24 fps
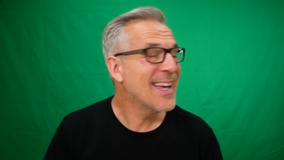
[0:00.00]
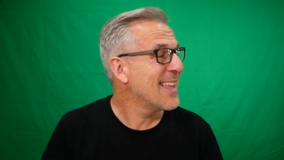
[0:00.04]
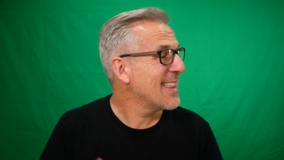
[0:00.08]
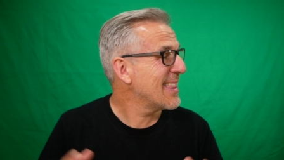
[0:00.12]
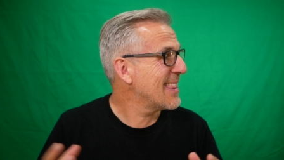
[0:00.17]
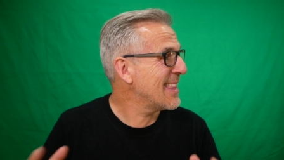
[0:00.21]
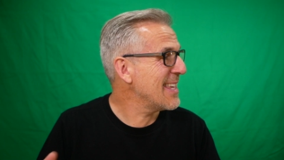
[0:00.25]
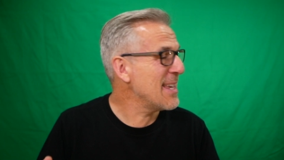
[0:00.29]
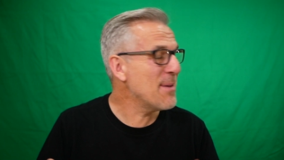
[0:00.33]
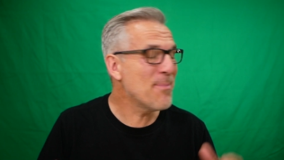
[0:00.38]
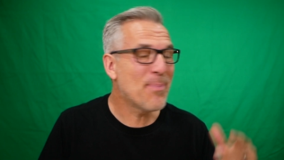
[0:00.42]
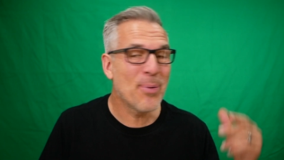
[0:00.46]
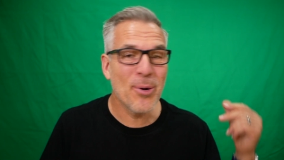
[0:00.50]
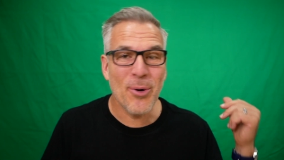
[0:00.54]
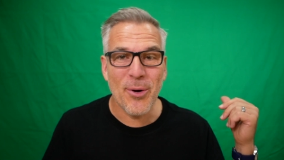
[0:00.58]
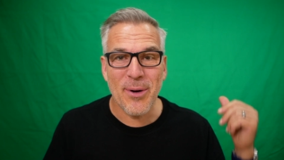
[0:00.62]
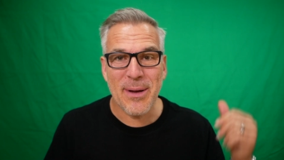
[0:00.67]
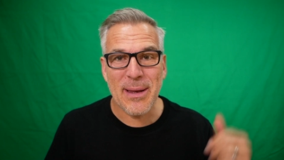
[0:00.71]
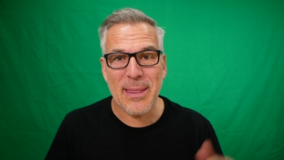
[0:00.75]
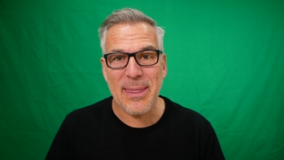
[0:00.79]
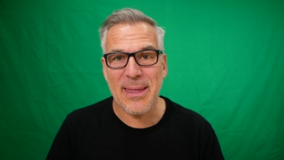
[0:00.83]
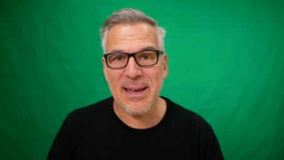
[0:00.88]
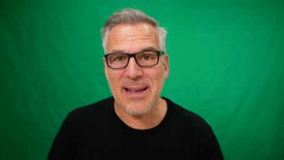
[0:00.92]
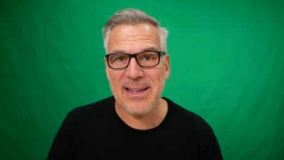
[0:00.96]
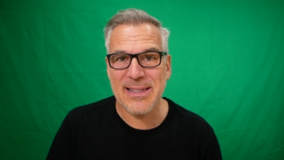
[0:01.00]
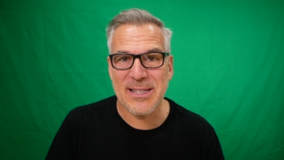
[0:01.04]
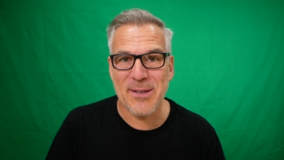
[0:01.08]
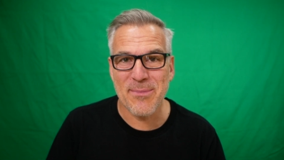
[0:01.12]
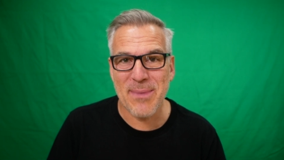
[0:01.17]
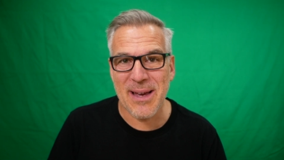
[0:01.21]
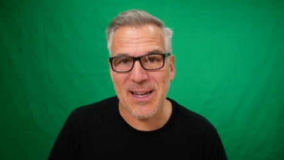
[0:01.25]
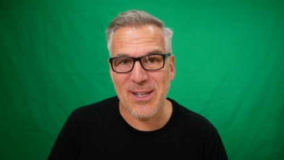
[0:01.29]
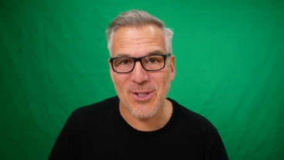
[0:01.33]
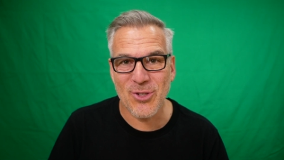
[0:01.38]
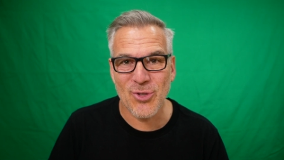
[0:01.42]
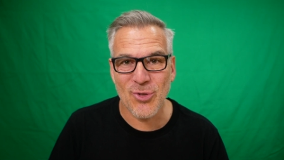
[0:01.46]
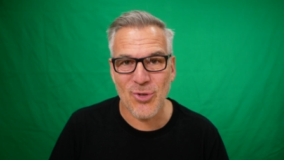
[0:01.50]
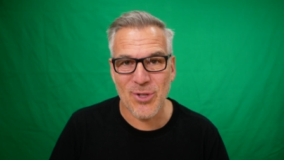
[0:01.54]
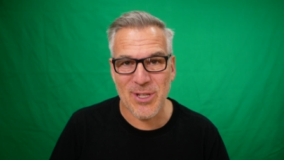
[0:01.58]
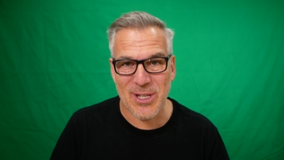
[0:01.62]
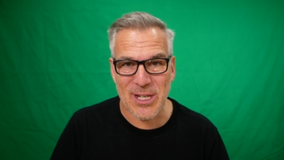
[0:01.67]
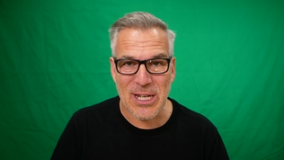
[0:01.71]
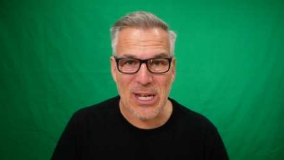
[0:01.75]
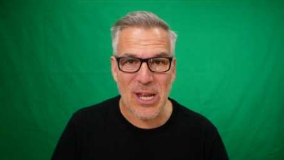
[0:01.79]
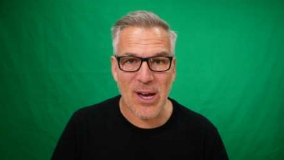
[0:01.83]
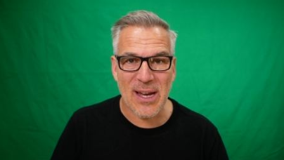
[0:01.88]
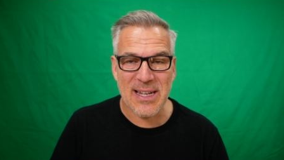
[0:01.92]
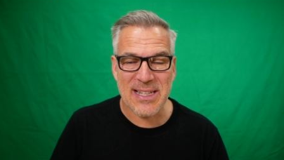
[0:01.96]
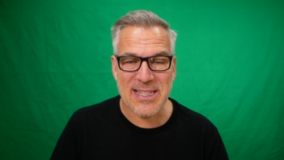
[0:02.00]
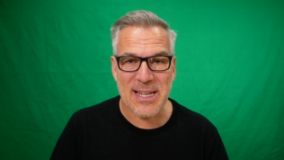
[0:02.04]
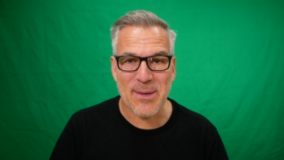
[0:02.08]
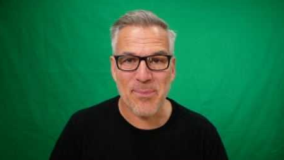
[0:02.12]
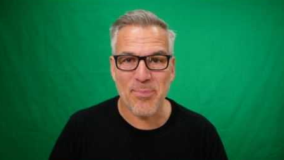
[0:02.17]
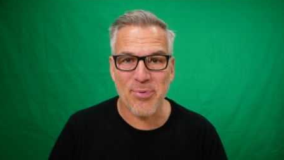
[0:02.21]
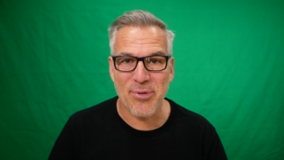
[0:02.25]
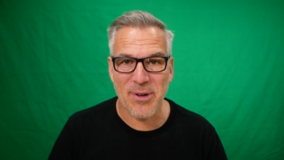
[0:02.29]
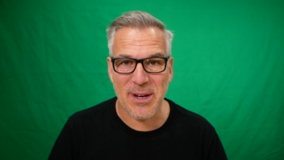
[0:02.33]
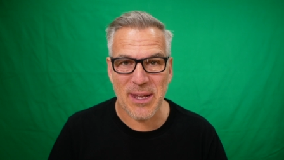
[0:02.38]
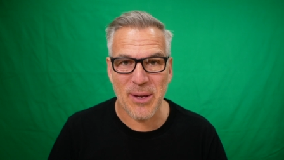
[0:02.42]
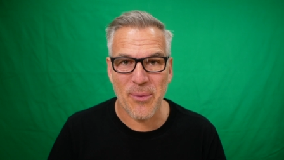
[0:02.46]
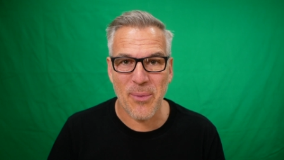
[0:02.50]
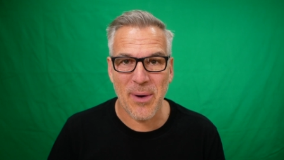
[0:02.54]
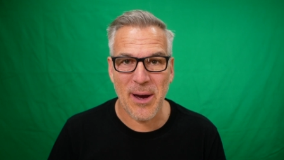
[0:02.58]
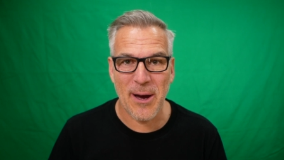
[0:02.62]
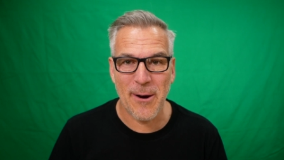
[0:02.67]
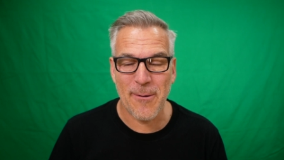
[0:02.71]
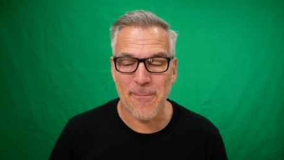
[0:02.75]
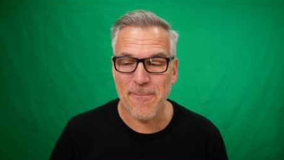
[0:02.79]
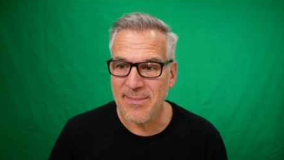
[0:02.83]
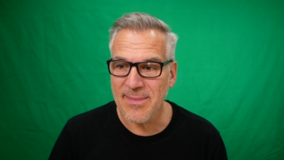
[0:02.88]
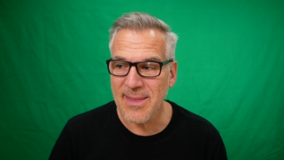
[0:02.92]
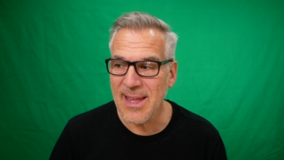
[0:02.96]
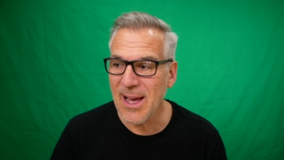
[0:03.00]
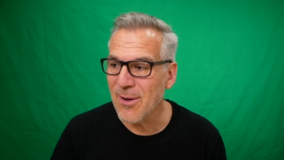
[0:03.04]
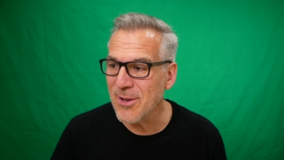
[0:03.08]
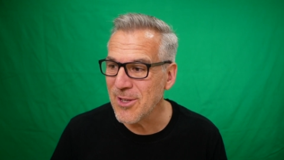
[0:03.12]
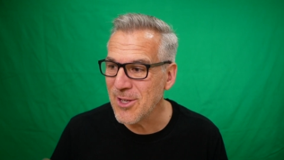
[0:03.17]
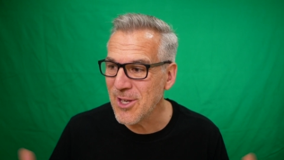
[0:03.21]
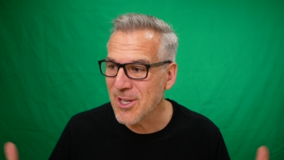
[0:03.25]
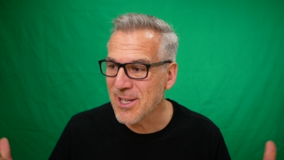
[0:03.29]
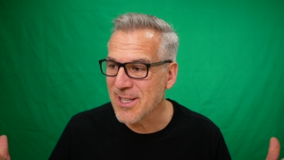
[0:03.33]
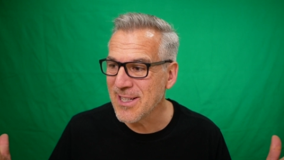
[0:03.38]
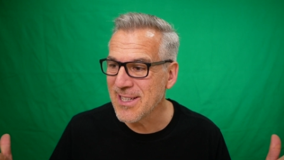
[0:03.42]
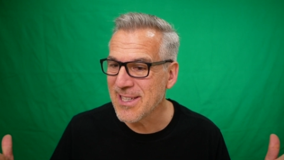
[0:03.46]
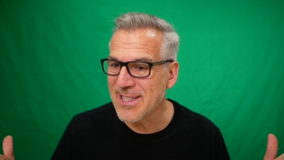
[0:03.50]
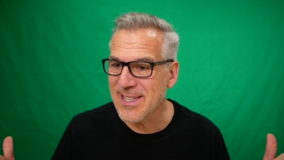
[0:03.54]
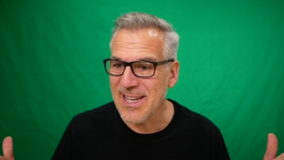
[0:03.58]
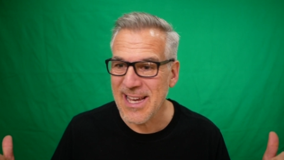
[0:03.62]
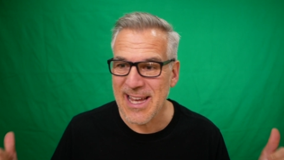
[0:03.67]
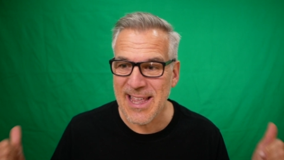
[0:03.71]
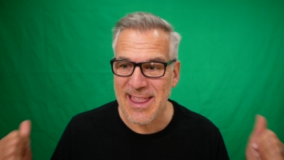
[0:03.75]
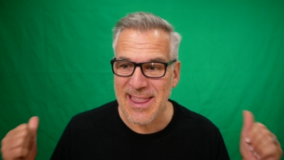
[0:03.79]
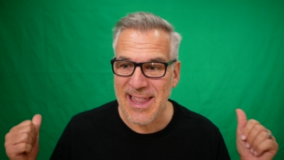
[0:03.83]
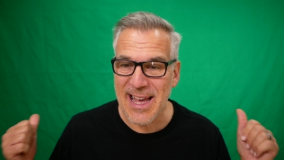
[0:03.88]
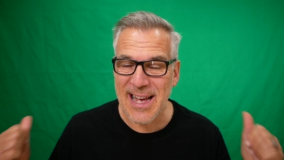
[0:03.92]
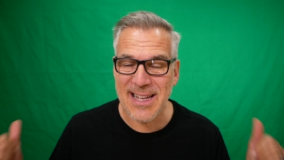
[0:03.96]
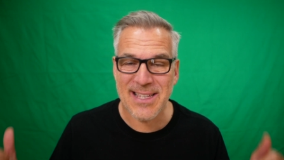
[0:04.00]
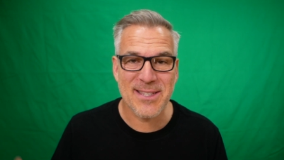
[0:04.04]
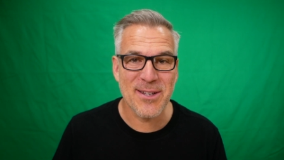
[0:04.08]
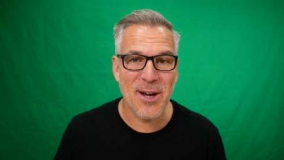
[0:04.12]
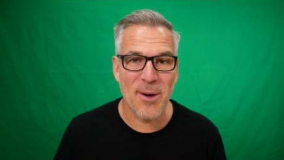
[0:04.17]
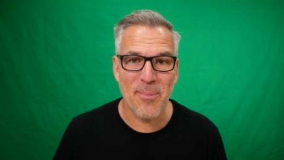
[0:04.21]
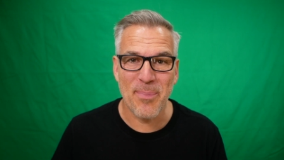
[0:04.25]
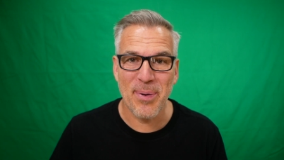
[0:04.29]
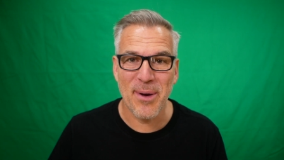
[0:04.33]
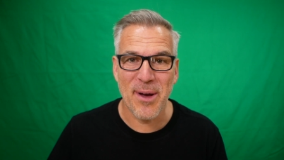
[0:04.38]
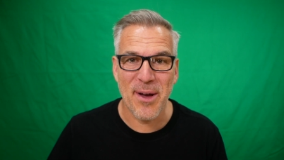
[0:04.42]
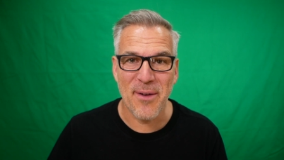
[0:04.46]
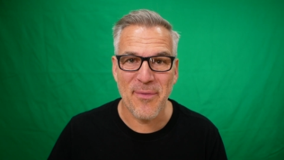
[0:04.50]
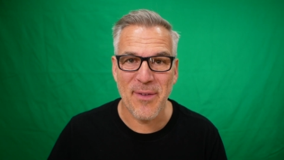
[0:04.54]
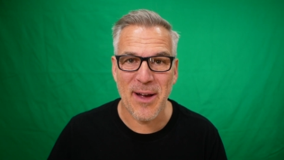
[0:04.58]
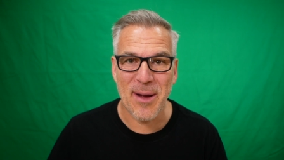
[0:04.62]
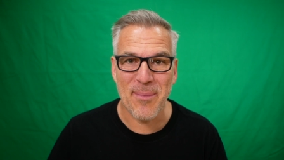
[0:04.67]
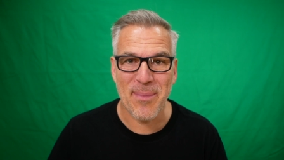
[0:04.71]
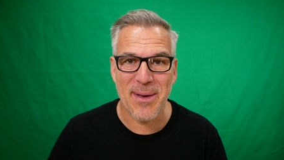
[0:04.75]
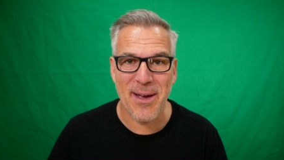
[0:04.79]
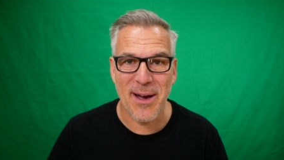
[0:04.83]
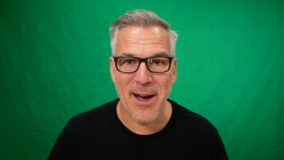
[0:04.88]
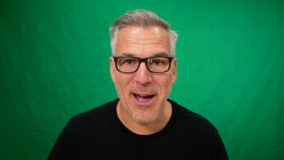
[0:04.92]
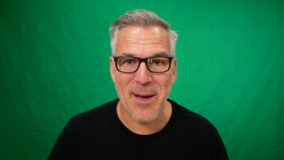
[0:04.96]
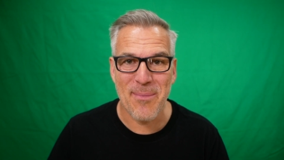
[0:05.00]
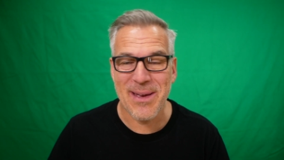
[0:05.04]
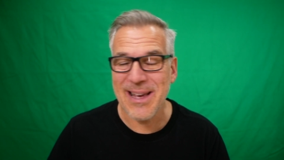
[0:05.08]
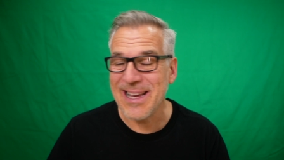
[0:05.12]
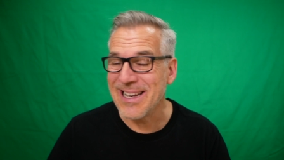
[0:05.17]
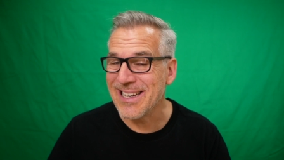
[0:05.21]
The important thing is to make sure you light it pretty well. Now, you can see that's not perfect behind me.